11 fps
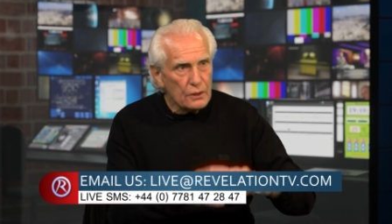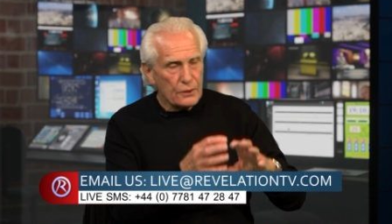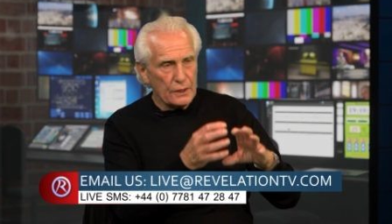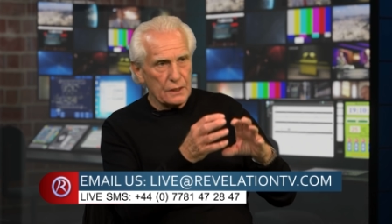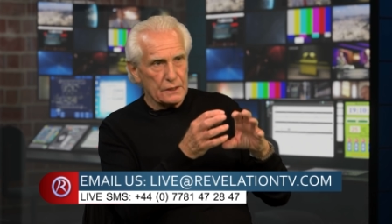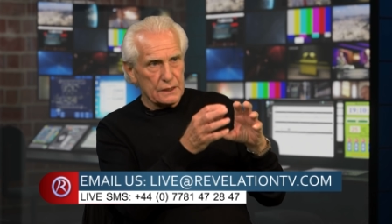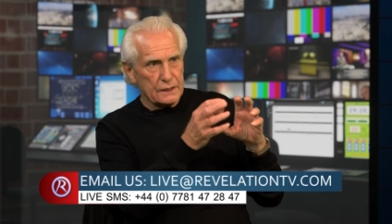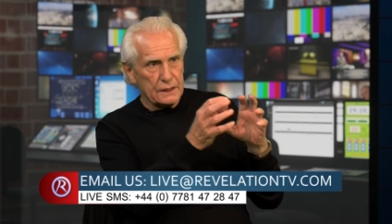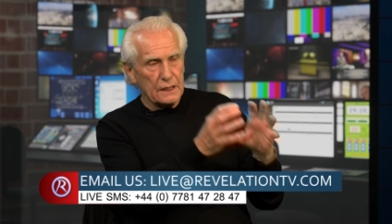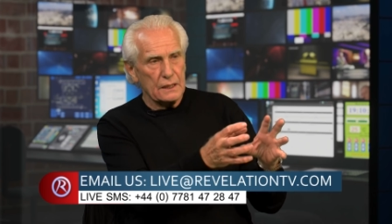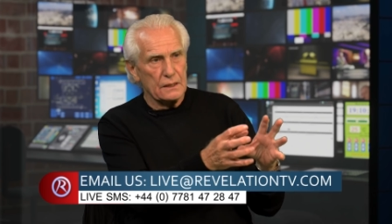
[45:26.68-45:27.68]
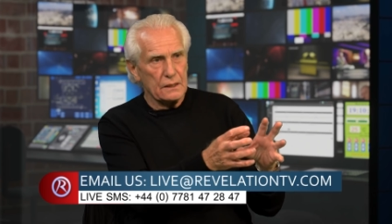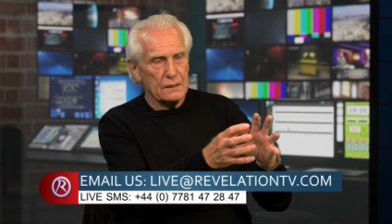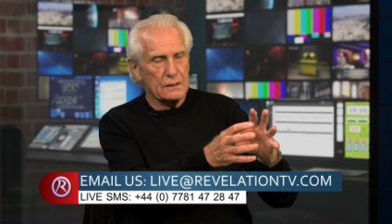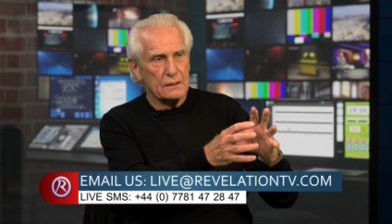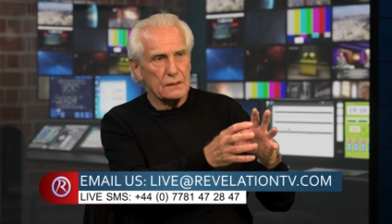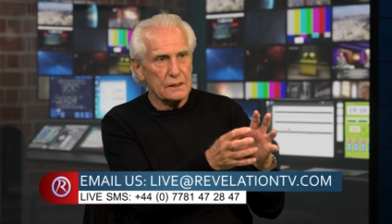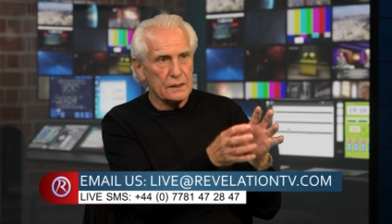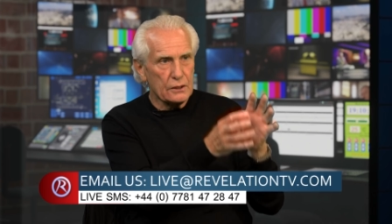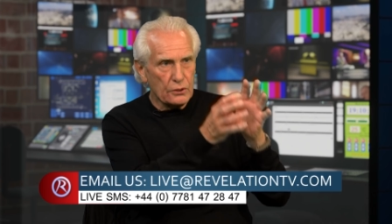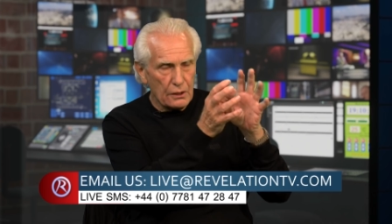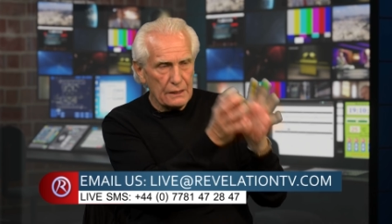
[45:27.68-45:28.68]
that sin is
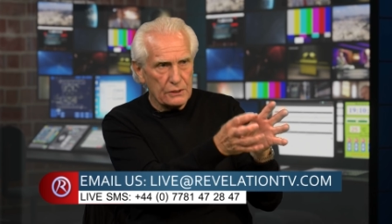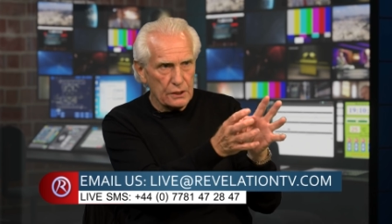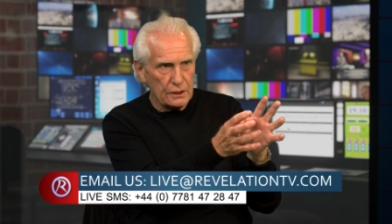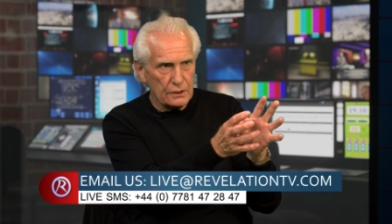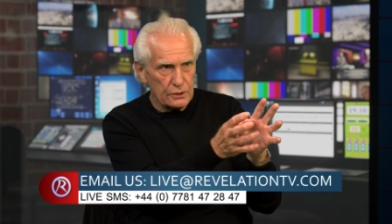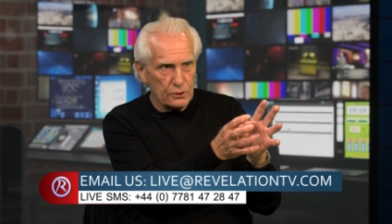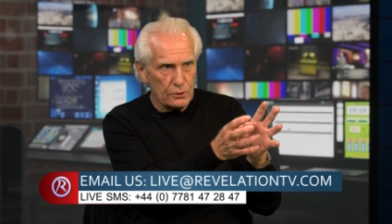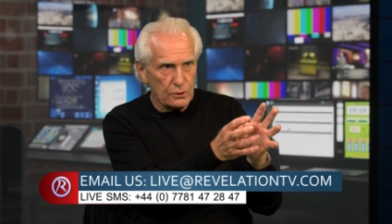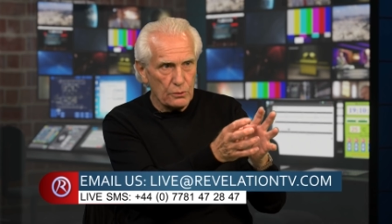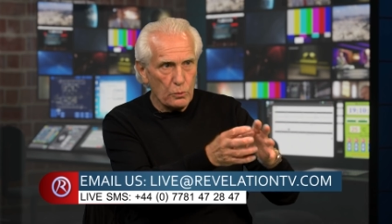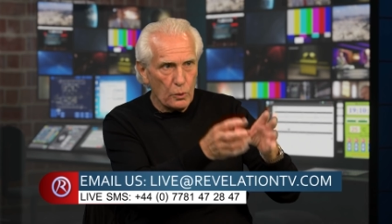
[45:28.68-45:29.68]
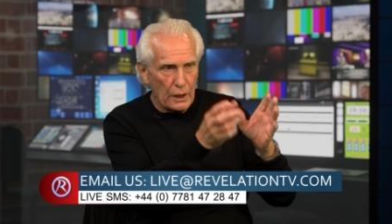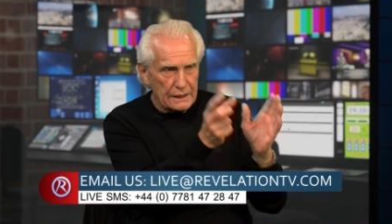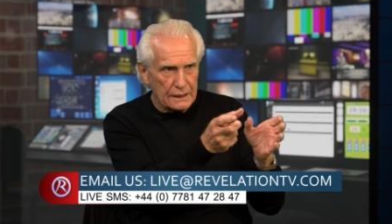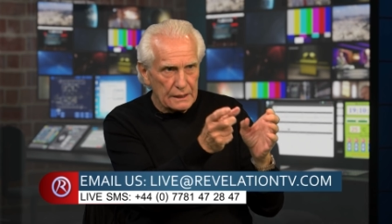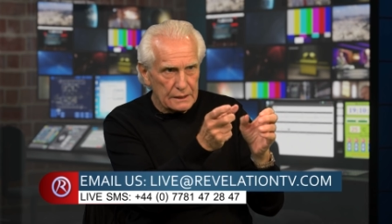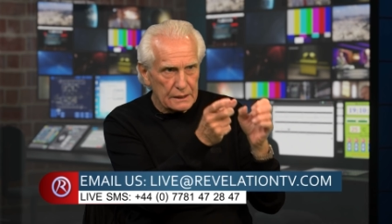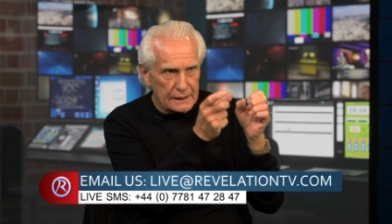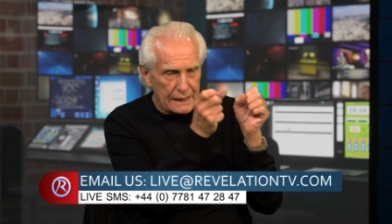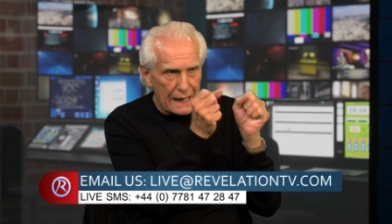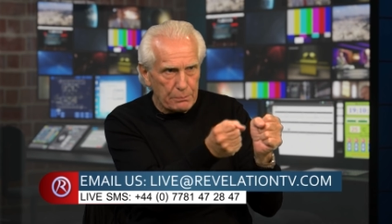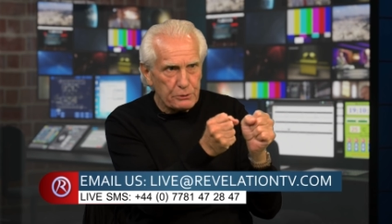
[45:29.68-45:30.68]
crouching at the door, waiting to
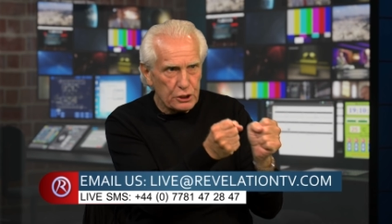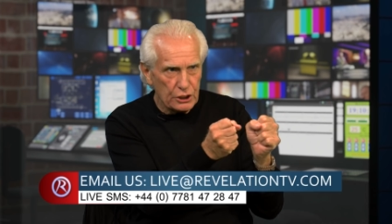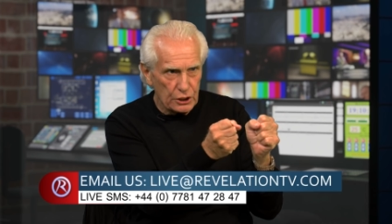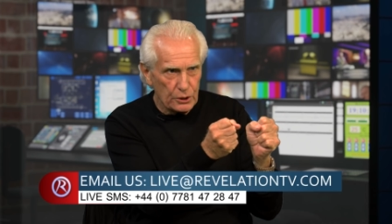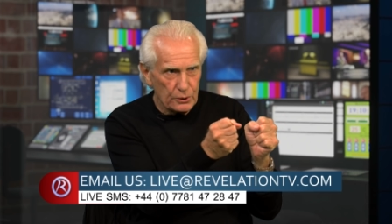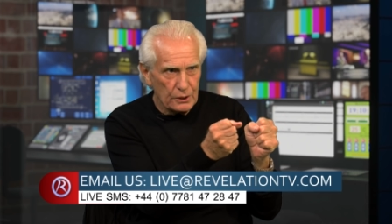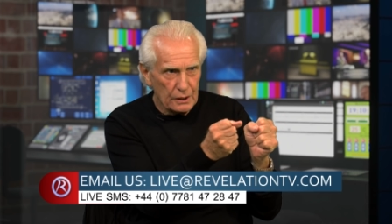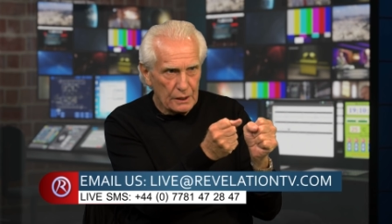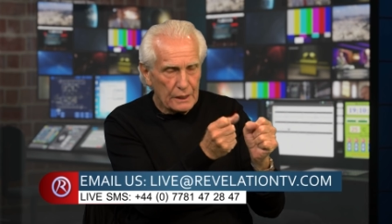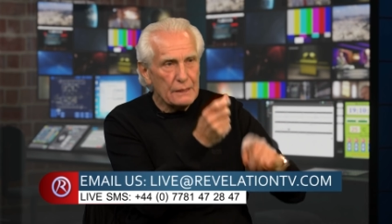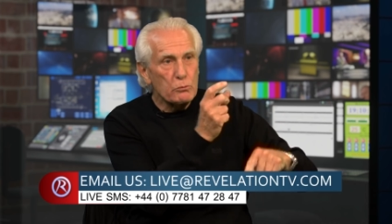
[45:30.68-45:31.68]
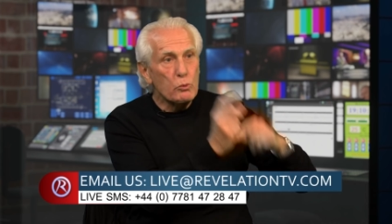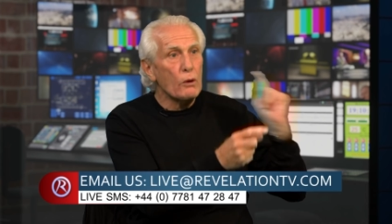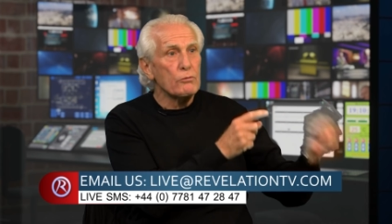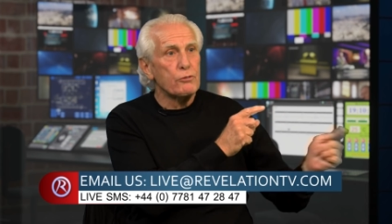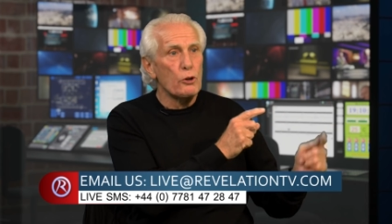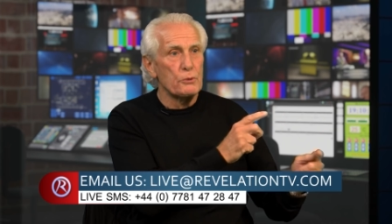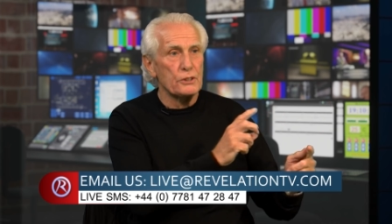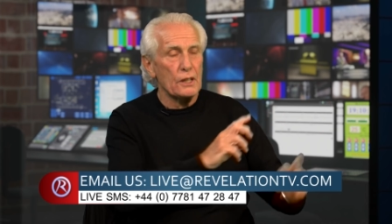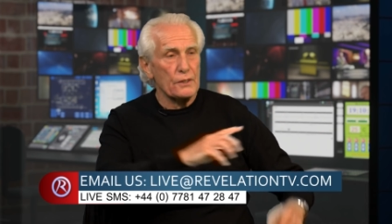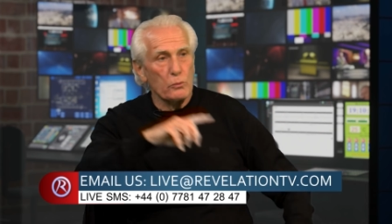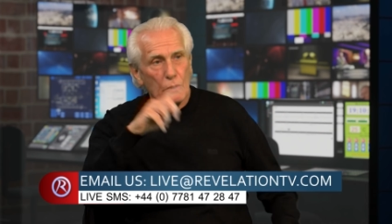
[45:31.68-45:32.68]
capture you in one form or
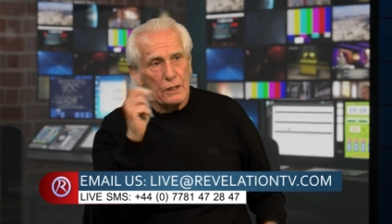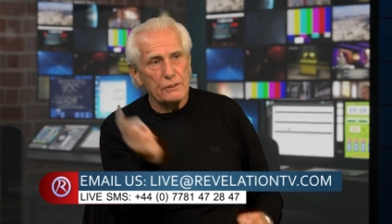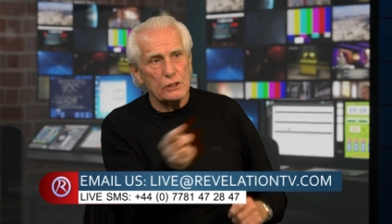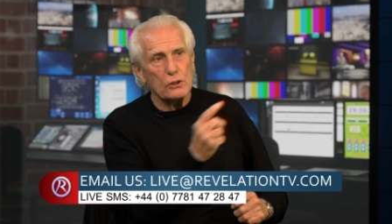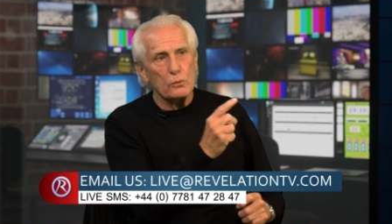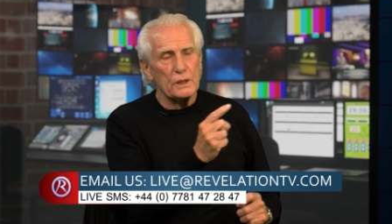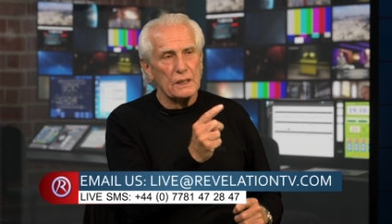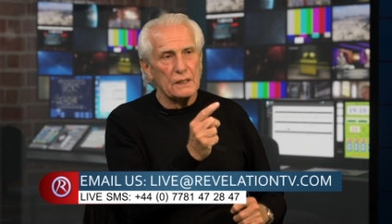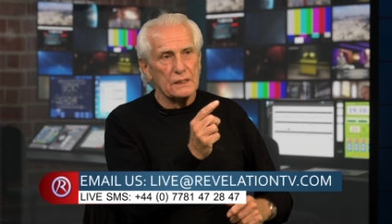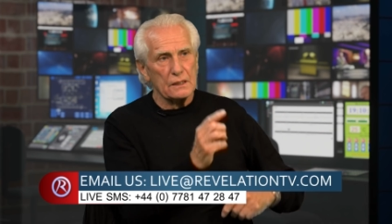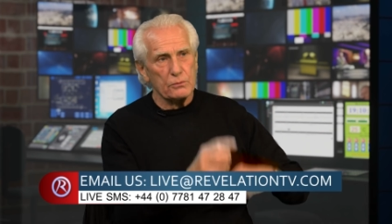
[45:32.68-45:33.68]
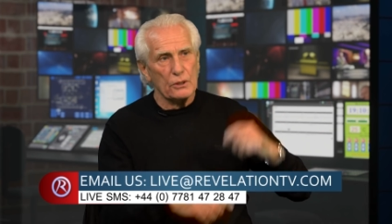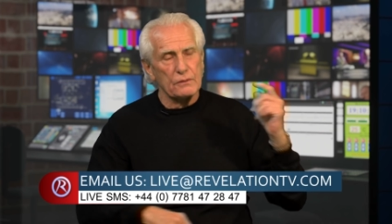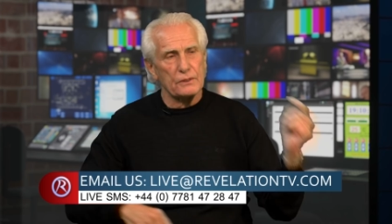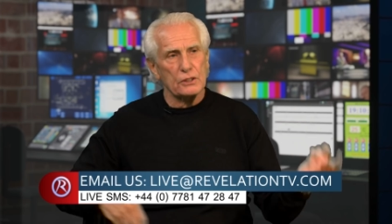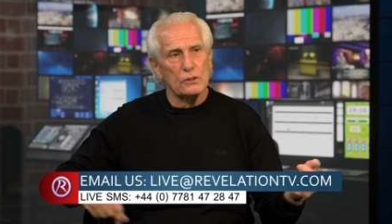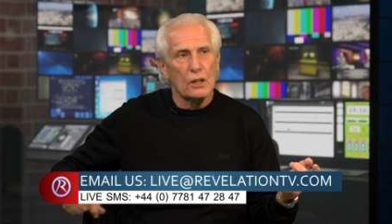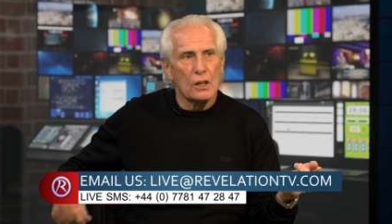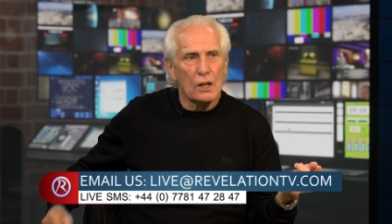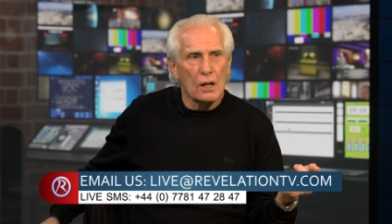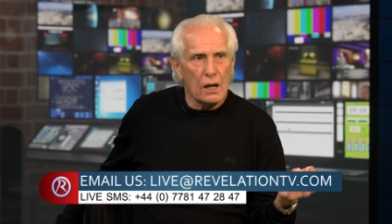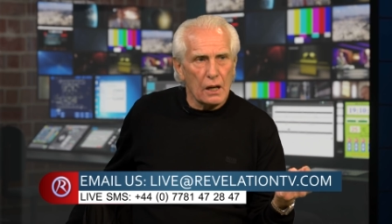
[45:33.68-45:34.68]
another, whatever your weakness is, whatever your
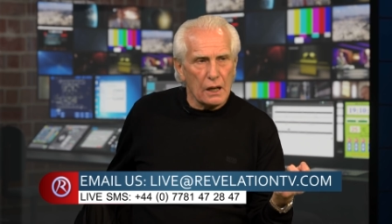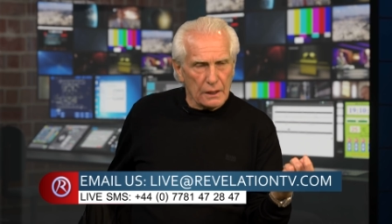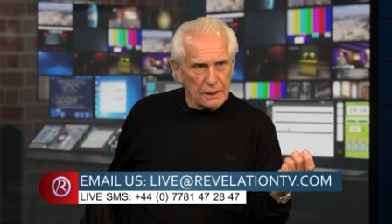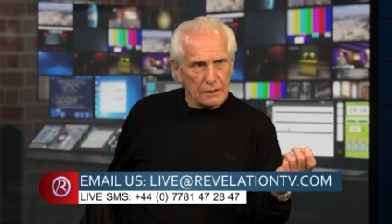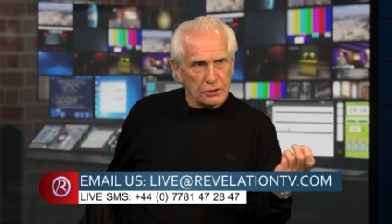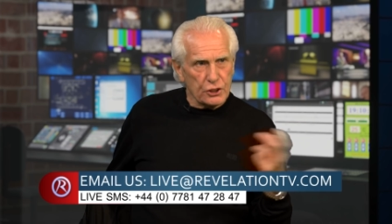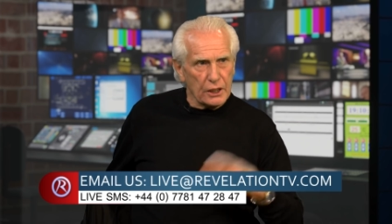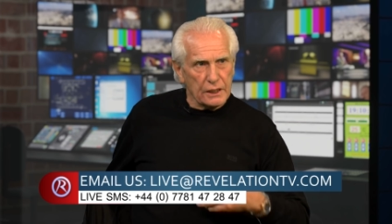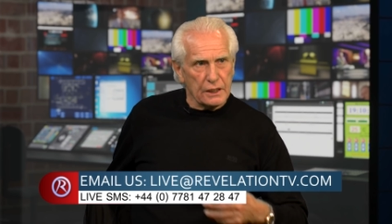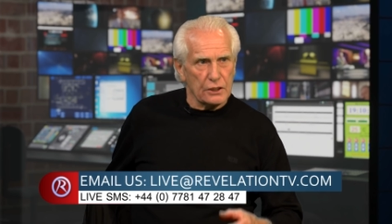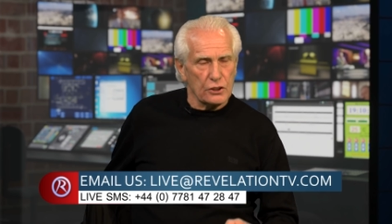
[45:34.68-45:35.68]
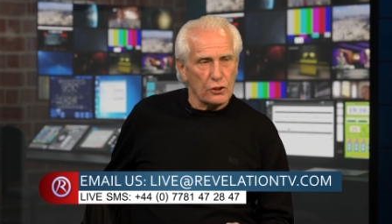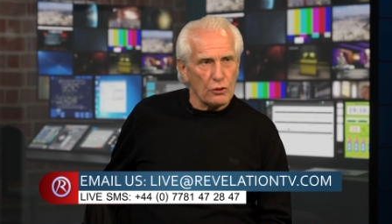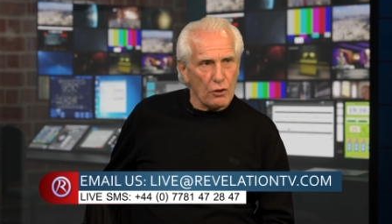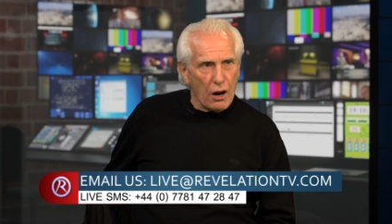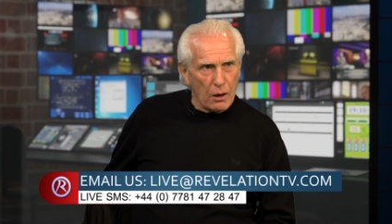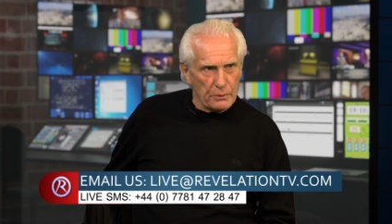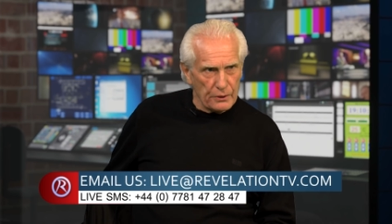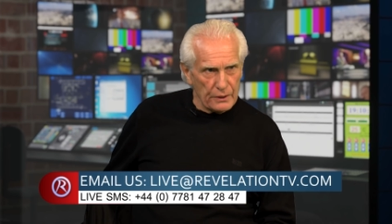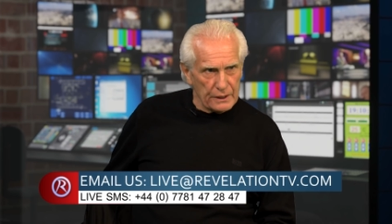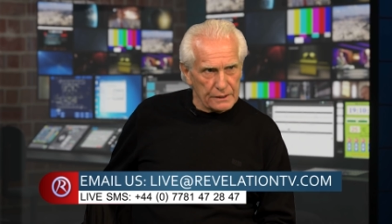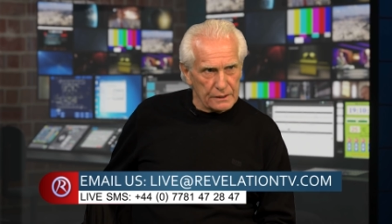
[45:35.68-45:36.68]
our little chink in your armor
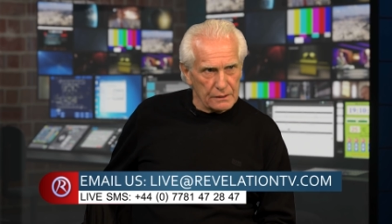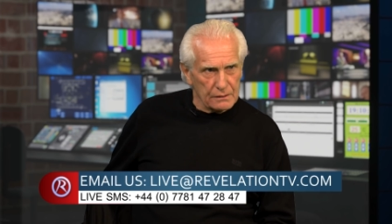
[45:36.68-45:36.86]
is.